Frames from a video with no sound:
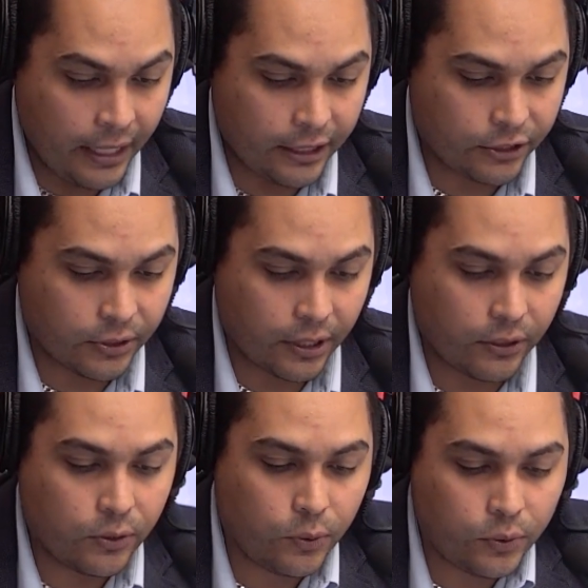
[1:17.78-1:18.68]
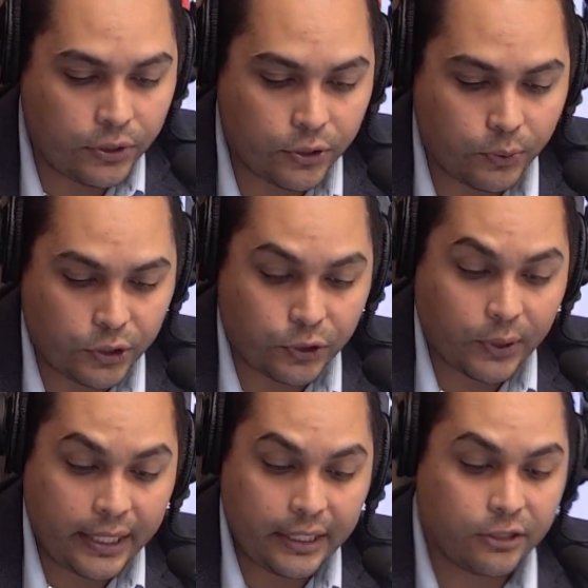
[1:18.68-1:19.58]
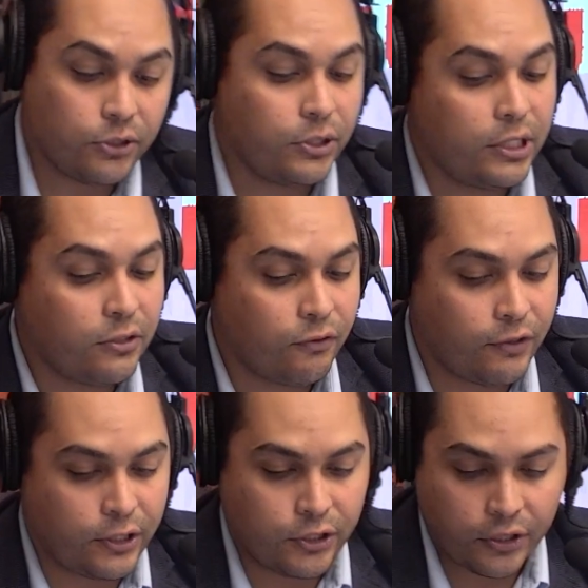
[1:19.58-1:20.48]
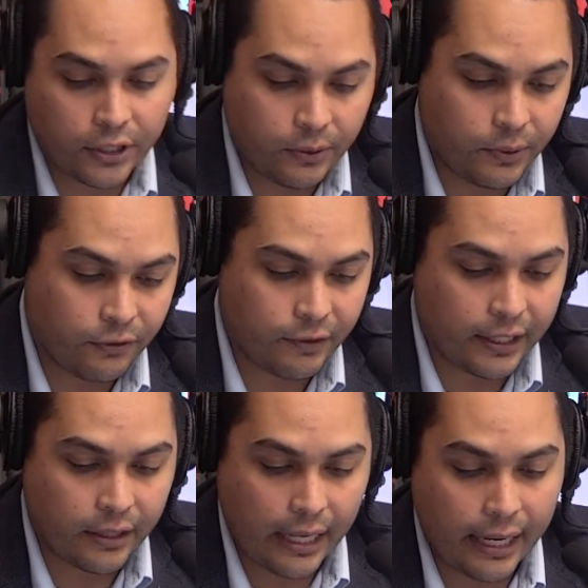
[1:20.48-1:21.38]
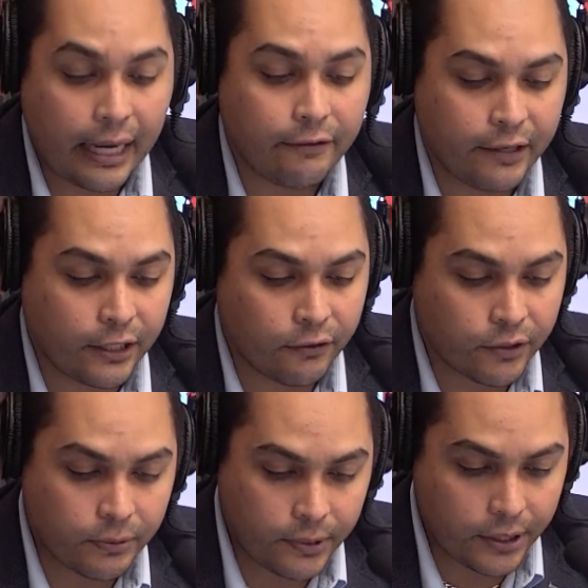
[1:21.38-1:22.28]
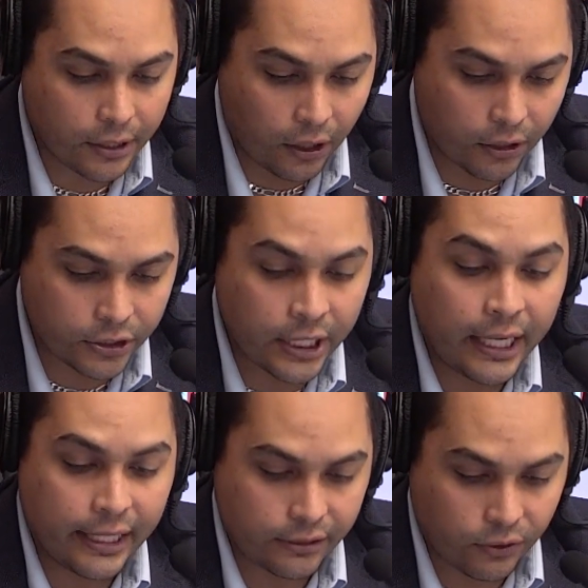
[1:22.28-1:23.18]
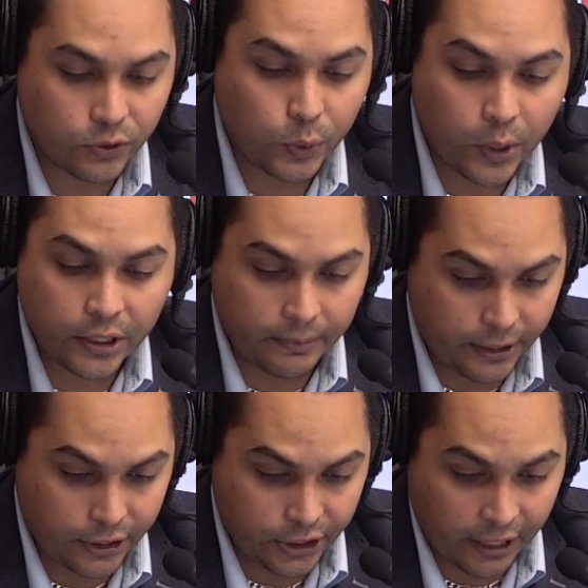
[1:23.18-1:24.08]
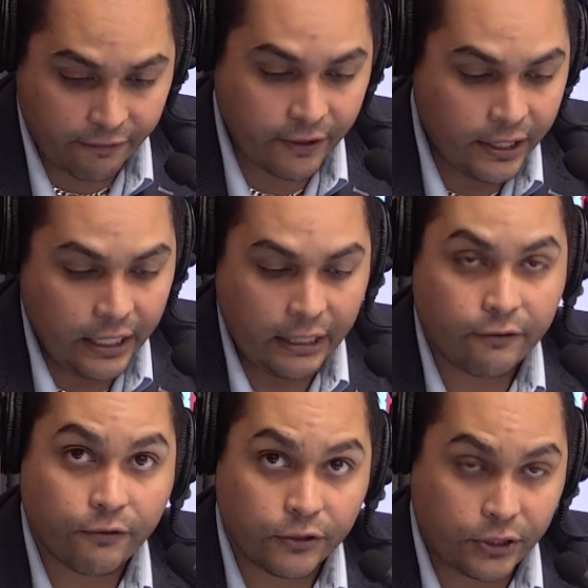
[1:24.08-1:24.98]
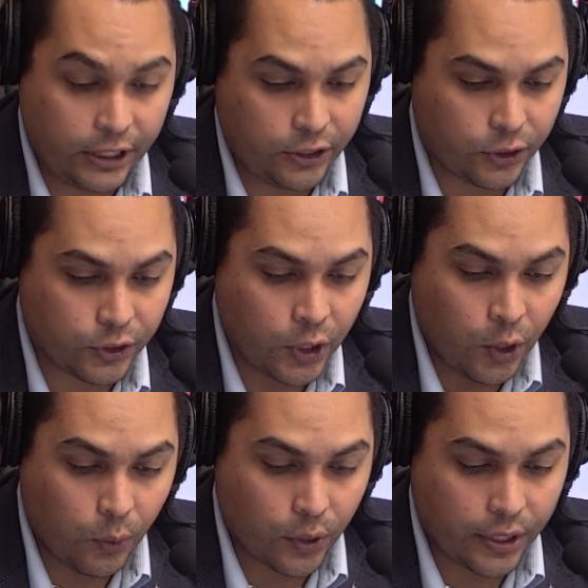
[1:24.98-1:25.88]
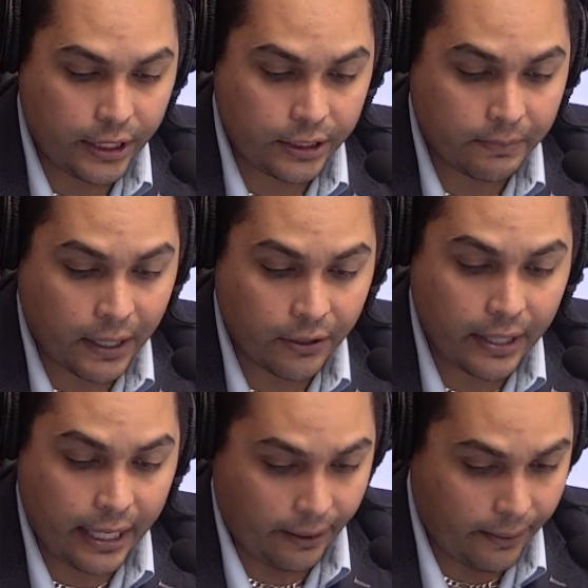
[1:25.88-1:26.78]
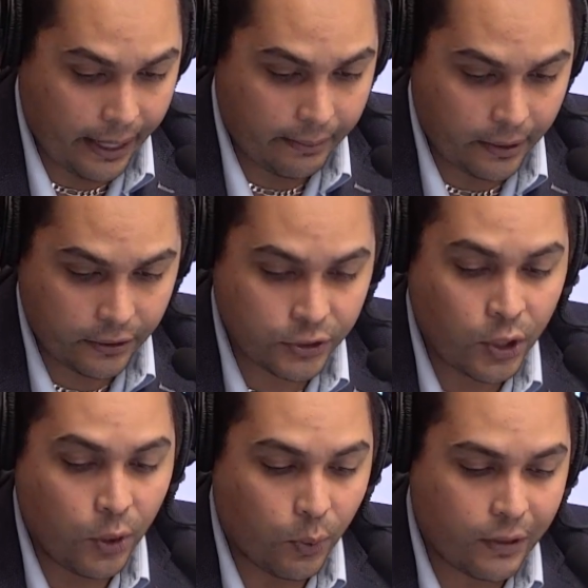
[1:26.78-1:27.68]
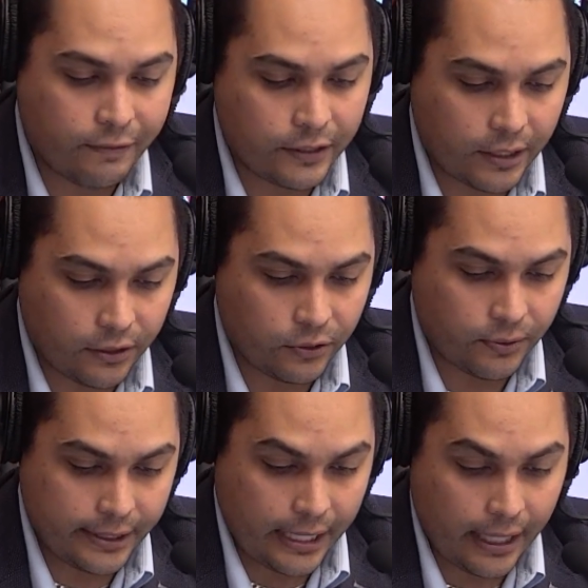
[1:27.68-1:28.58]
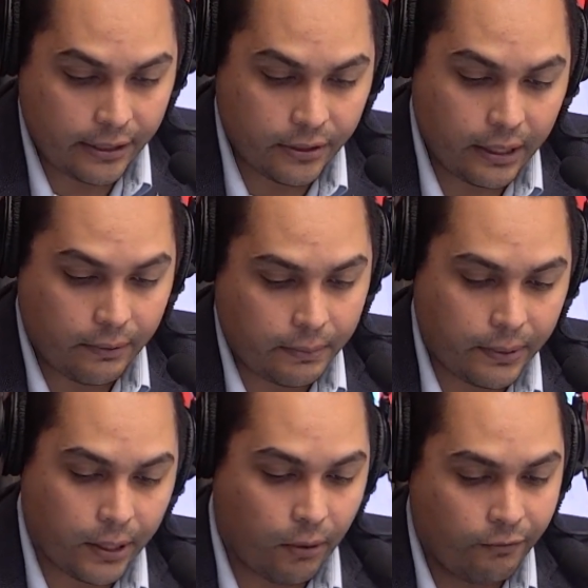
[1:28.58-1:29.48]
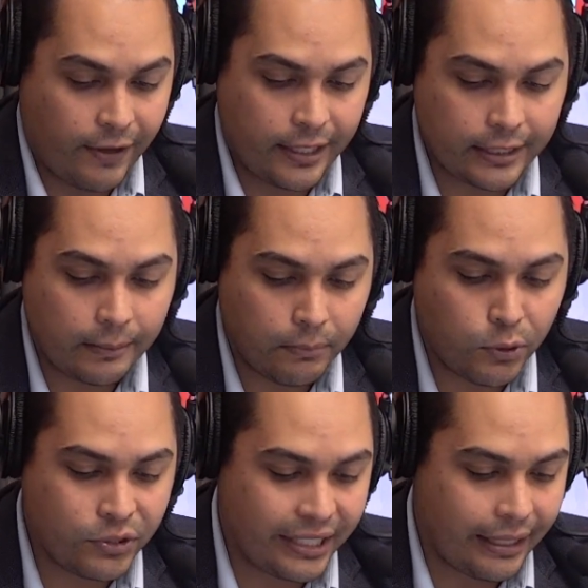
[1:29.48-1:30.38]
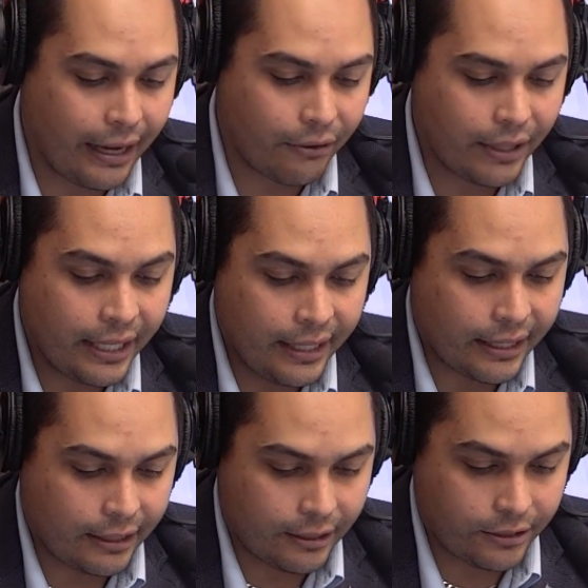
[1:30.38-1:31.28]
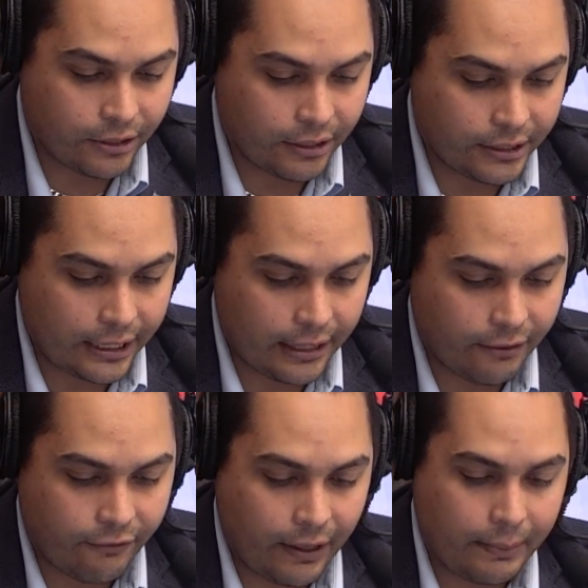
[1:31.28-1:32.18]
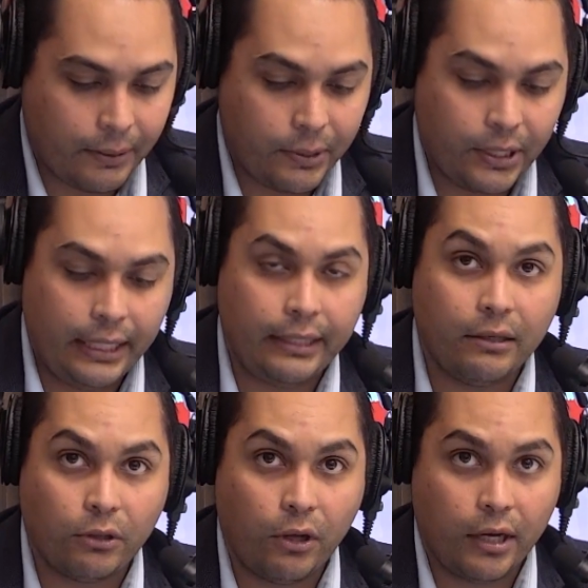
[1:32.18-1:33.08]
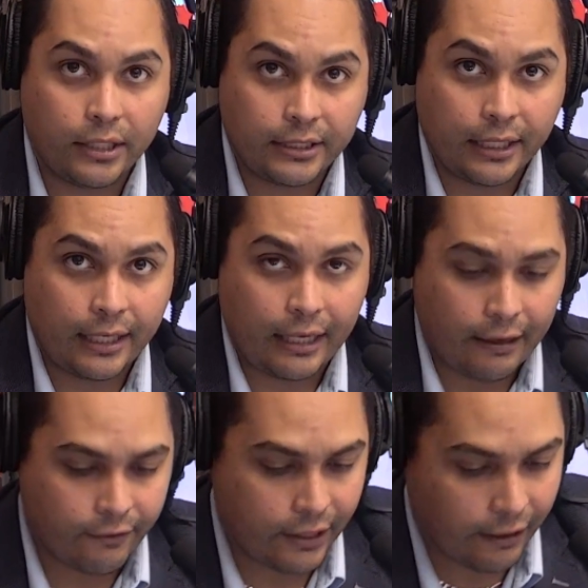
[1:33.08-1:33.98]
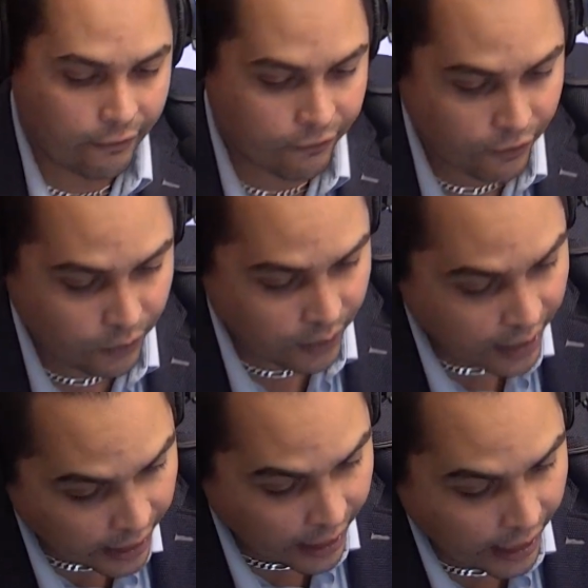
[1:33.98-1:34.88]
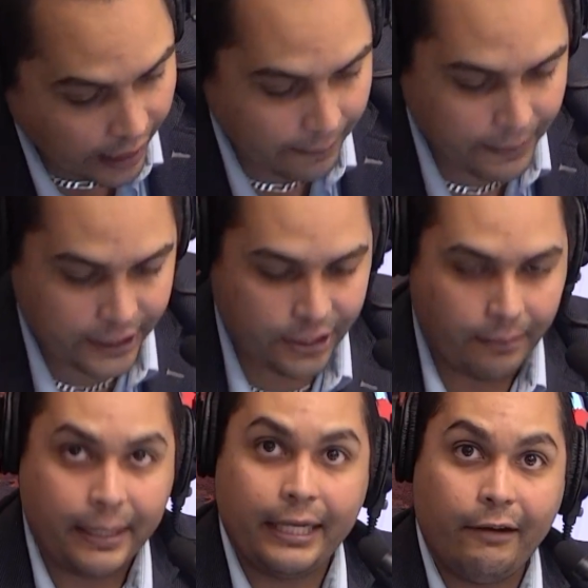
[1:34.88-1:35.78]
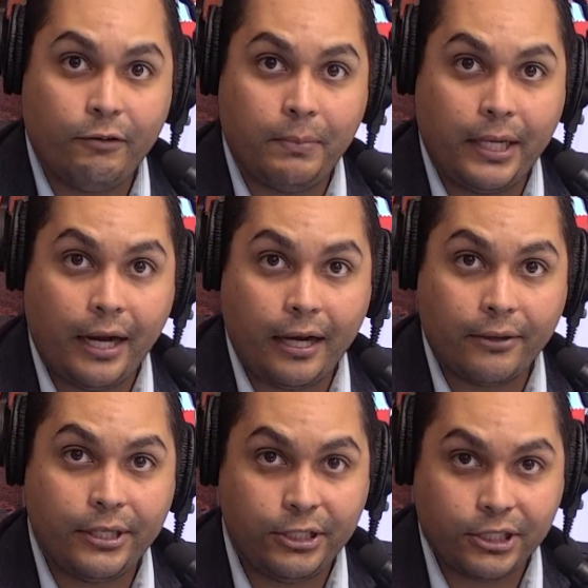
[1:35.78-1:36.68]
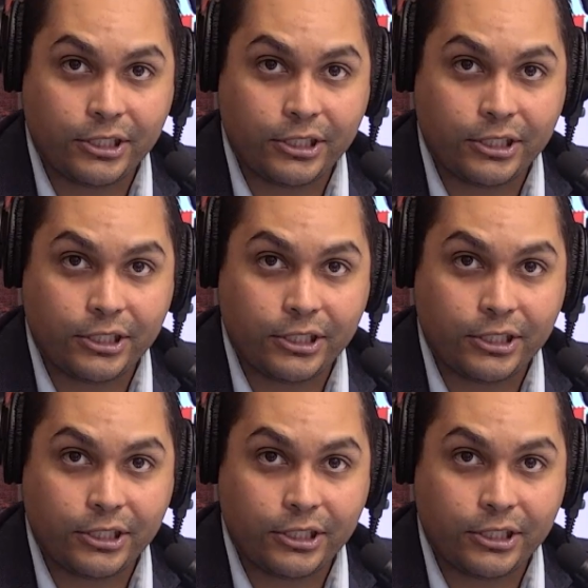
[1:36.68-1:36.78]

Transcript: Natrall, who was trained in traditional French cooking out of Vancouver Community College, has always wanted to be a chef. His first teachers were his mother and grandmothers. One of his uncles was a hunter and would bring home venison, moose, and elk that Natrall said the family would eat alongside everyday food. I bet you I'm making everybody hungry just